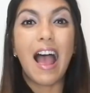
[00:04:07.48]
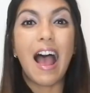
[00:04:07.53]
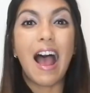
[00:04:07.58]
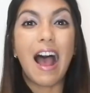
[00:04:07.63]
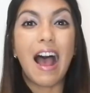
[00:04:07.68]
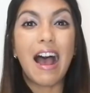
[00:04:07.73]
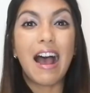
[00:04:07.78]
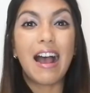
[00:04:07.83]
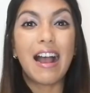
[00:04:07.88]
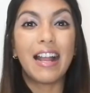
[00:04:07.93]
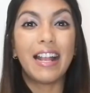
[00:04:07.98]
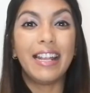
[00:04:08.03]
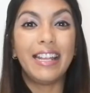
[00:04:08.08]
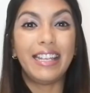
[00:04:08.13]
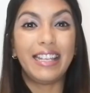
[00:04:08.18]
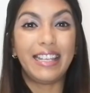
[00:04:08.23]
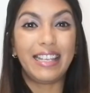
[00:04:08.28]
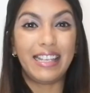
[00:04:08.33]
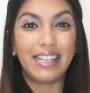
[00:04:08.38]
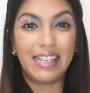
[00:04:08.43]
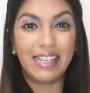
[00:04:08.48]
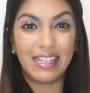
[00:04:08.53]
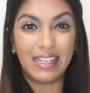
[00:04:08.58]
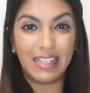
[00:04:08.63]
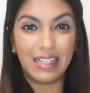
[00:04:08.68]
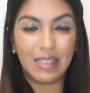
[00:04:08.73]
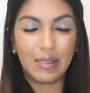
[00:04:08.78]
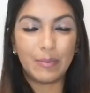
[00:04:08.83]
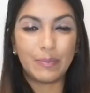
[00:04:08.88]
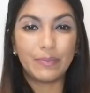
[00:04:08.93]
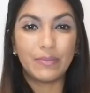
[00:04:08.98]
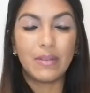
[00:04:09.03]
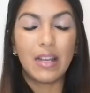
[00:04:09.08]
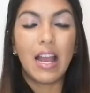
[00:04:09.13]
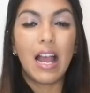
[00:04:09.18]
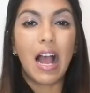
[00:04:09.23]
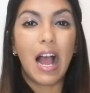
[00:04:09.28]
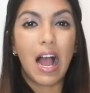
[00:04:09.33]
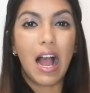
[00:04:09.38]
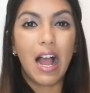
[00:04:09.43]
IE.
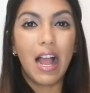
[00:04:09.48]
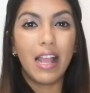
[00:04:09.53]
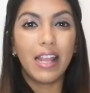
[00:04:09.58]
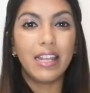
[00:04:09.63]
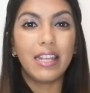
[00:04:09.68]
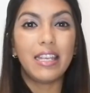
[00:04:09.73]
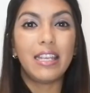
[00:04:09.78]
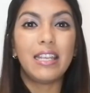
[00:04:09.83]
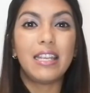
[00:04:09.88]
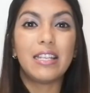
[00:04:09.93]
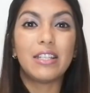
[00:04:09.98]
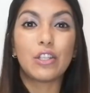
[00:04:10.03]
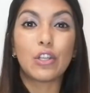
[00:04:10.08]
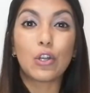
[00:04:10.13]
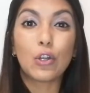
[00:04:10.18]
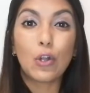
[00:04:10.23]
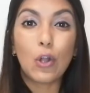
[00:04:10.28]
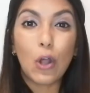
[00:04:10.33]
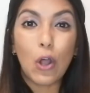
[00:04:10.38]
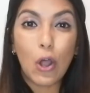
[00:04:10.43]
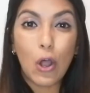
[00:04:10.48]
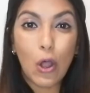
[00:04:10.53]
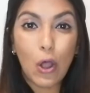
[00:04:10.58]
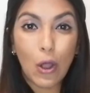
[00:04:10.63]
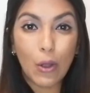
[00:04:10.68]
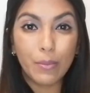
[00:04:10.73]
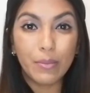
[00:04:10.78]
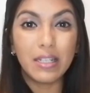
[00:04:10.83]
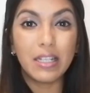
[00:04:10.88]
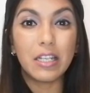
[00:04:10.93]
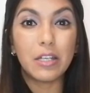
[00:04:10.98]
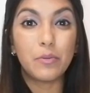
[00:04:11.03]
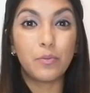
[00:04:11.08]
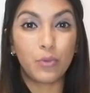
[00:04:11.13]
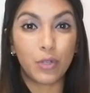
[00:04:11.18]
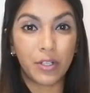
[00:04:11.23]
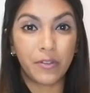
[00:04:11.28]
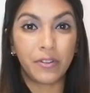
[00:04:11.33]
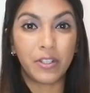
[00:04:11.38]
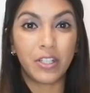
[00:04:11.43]
IE is a common
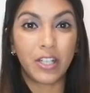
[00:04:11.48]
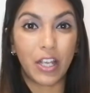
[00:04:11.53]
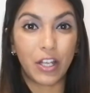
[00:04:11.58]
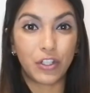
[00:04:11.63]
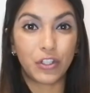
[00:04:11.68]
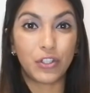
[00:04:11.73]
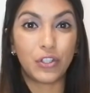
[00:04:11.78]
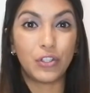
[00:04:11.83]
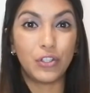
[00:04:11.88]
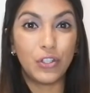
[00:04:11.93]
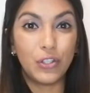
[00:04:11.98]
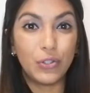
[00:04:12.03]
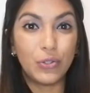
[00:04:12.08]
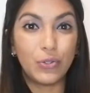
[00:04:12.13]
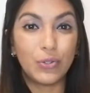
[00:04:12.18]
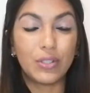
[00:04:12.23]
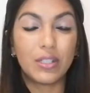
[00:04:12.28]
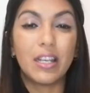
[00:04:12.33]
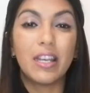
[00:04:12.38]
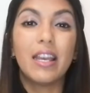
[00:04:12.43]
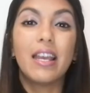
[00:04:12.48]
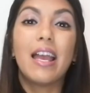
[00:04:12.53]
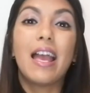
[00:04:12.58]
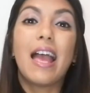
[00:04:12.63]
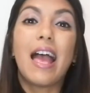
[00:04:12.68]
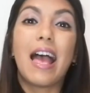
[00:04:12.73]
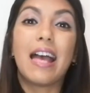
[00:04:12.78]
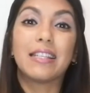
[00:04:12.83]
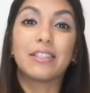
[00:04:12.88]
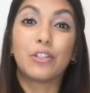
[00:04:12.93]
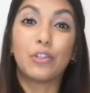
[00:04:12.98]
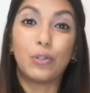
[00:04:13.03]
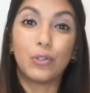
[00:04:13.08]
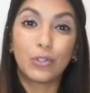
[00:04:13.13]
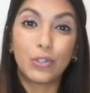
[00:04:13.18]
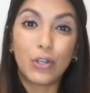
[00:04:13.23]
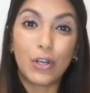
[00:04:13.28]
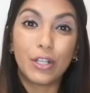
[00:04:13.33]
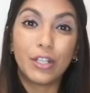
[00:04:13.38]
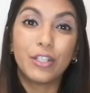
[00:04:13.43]
abbreviation used as an
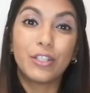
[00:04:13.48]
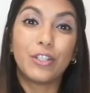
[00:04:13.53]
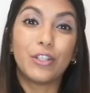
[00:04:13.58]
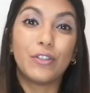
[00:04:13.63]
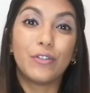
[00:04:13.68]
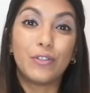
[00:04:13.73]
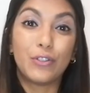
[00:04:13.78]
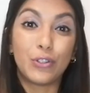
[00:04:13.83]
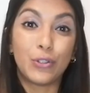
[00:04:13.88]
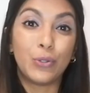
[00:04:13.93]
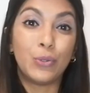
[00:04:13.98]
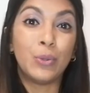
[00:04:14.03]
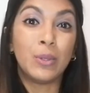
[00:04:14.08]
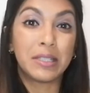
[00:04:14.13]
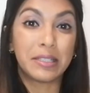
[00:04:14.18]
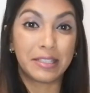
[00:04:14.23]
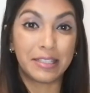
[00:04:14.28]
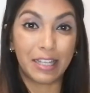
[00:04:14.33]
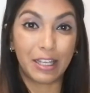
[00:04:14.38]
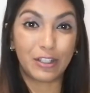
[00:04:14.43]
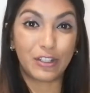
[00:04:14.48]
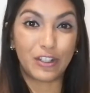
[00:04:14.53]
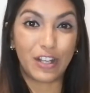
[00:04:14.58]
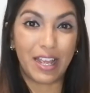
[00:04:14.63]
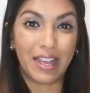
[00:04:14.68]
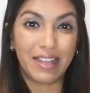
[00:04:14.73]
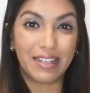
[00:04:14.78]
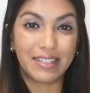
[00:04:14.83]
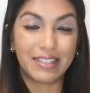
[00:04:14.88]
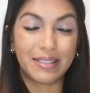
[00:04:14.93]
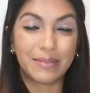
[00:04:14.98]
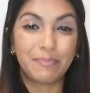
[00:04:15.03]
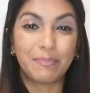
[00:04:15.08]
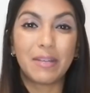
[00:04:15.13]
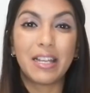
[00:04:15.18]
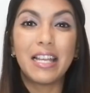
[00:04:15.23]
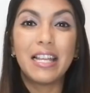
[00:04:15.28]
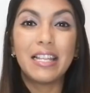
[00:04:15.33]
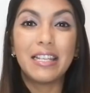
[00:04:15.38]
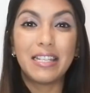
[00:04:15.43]
alternative to such as.
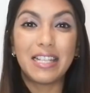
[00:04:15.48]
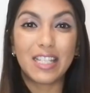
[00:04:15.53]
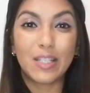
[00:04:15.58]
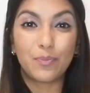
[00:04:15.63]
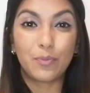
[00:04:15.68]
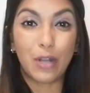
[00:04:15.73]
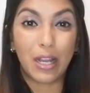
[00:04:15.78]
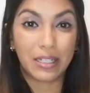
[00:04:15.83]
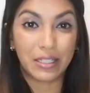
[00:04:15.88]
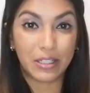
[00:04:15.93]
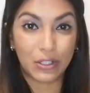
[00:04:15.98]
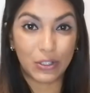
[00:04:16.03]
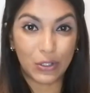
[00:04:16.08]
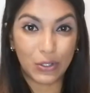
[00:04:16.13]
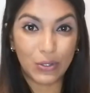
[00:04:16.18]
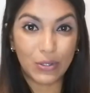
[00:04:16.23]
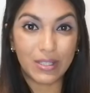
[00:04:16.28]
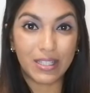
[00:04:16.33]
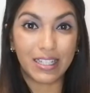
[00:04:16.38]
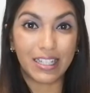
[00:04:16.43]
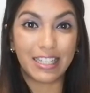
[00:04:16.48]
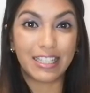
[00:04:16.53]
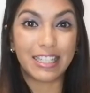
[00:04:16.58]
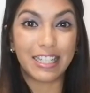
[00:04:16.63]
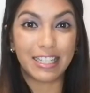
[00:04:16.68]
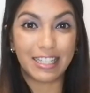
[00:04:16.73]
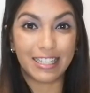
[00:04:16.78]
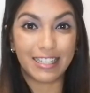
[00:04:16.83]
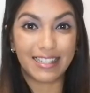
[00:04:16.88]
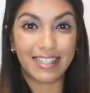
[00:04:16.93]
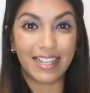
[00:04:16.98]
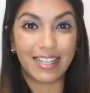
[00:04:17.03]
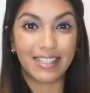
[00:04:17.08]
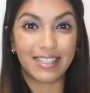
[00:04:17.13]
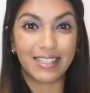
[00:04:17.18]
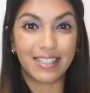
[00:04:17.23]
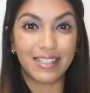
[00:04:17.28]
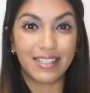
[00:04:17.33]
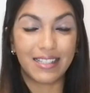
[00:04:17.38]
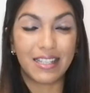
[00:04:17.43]
Let's practice using it in a
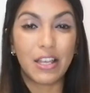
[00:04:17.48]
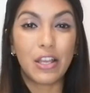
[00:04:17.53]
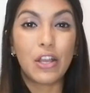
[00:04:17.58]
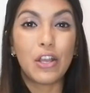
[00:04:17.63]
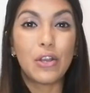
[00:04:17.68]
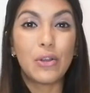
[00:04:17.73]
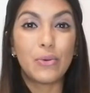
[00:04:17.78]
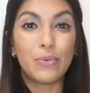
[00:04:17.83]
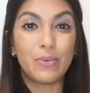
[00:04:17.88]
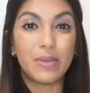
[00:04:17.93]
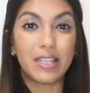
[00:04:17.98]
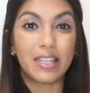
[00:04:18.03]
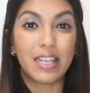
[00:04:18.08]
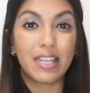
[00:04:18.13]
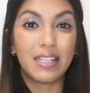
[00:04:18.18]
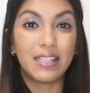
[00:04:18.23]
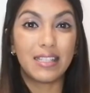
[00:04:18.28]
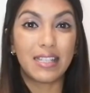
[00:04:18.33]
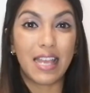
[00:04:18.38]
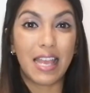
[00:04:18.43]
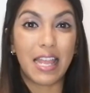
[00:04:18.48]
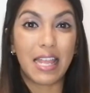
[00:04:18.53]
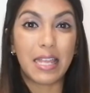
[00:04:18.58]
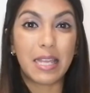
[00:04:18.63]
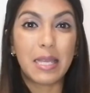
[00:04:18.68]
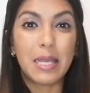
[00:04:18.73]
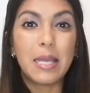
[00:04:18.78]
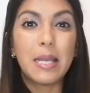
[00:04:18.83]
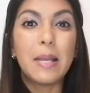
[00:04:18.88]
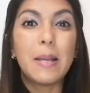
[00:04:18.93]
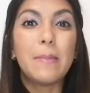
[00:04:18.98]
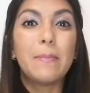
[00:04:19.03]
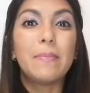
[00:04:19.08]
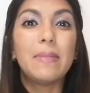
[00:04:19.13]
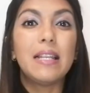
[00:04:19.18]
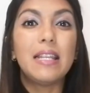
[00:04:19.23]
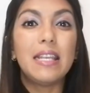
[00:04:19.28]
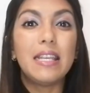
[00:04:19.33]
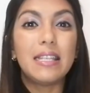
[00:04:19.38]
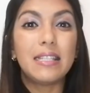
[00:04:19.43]
sentence. We can say,
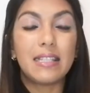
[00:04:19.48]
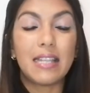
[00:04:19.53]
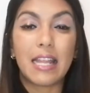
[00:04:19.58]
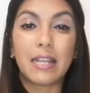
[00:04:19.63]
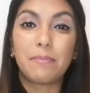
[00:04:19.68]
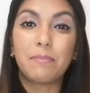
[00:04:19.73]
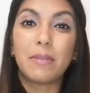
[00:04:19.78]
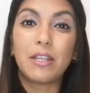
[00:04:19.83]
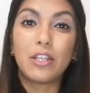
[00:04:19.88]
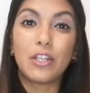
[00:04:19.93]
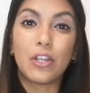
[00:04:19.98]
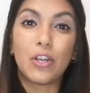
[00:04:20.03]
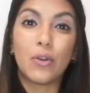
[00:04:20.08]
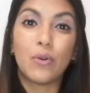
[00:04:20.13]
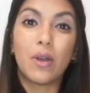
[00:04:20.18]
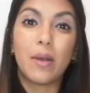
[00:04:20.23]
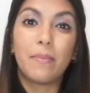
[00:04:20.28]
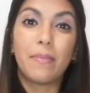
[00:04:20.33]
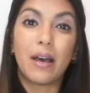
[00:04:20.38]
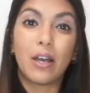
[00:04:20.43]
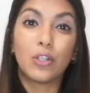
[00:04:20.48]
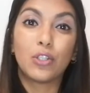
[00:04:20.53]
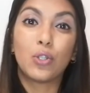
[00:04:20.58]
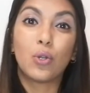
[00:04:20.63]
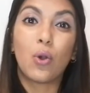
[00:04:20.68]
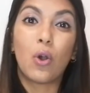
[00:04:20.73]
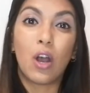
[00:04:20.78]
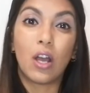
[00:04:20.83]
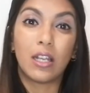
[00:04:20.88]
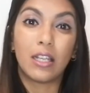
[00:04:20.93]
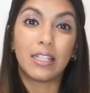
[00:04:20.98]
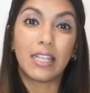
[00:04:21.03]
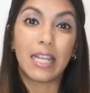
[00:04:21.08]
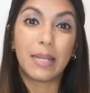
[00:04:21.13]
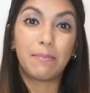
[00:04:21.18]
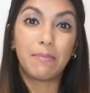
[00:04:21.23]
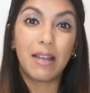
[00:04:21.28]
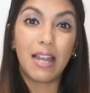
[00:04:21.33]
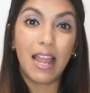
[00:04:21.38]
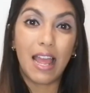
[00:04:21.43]
"Please let me know about your
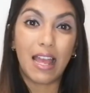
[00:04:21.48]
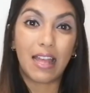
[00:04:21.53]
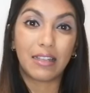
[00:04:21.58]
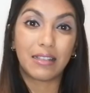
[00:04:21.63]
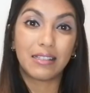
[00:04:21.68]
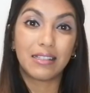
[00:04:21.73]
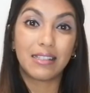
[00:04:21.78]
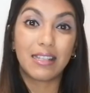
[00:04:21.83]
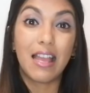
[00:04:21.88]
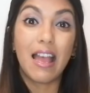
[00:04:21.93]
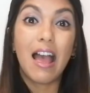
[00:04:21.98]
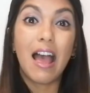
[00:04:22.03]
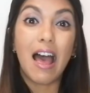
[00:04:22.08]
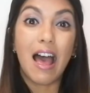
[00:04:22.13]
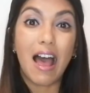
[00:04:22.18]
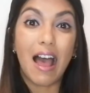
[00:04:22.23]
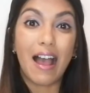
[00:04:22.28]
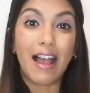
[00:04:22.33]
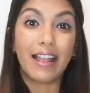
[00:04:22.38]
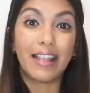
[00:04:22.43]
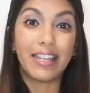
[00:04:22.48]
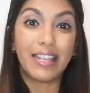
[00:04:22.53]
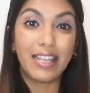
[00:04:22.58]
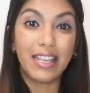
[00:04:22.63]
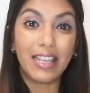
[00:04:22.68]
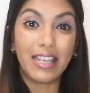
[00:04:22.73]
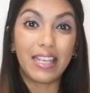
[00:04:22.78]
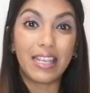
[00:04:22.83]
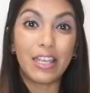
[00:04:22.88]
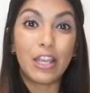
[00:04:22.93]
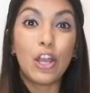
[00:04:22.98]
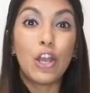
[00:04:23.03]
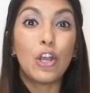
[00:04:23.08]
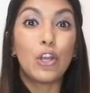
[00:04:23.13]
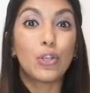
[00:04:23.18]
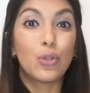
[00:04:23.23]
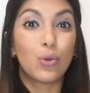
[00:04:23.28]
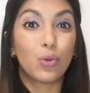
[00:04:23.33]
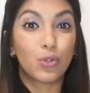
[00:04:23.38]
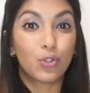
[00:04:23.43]
holiday plans, i.e.
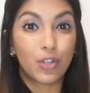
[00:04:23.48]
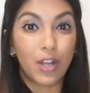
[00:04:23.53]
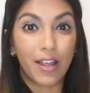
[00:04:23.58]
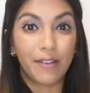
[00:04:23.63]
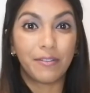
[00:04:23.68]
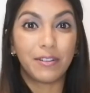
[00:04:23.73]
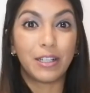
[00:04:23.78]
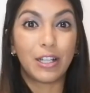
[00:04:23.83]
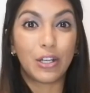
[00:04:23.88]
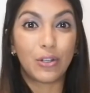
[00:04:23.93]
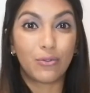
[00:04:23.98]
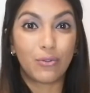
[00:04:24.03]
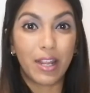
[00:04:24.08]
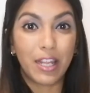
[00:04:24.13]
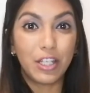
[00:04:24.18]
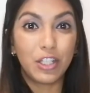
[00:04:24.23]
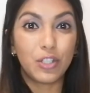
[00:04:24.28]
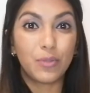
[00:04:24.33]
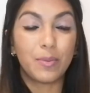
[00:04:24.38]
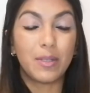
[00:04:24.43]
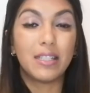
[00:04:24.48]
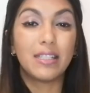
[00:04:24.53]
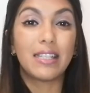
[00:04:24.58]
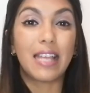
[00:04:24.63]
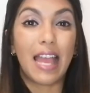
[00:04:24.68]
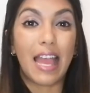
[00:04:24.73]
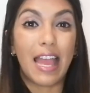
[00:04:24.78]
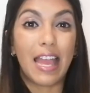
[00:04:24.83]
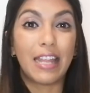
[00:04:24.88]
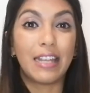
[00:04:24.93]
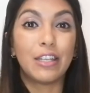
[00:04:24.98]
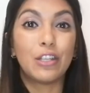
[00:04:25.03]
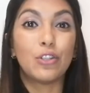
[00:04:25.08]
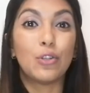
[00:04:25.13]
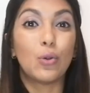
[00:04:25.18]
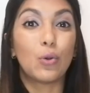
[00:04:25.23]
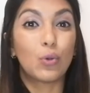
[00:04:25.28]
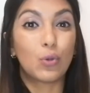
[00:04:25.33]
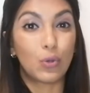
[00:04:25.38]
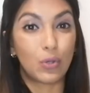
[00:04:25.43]
your travel arrangements and
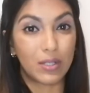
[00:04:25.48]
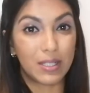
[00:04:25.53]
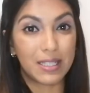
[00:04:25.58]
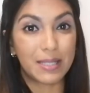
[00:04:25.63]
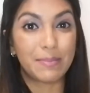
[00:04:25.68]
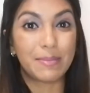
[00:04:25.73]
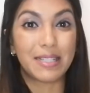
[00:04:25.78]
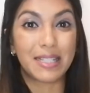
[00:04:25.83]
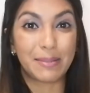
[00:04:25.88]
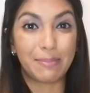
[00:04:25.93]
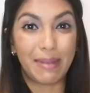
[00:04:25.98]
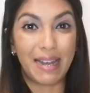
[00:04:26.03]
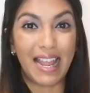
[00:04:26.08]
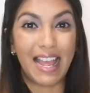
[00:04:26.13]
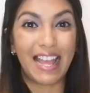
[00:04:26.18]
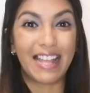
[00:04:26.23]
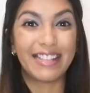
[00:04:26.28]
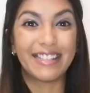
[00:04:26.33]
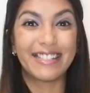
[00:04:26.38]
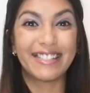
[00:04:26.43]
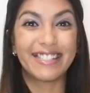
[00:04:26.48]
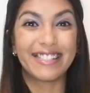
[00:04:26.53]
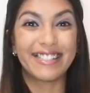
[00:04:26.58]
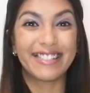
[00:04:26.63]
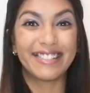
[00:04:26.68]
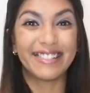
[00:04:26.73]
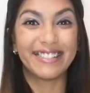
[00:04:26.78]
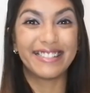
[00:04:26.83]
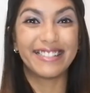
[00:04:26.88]
your Christmas plans."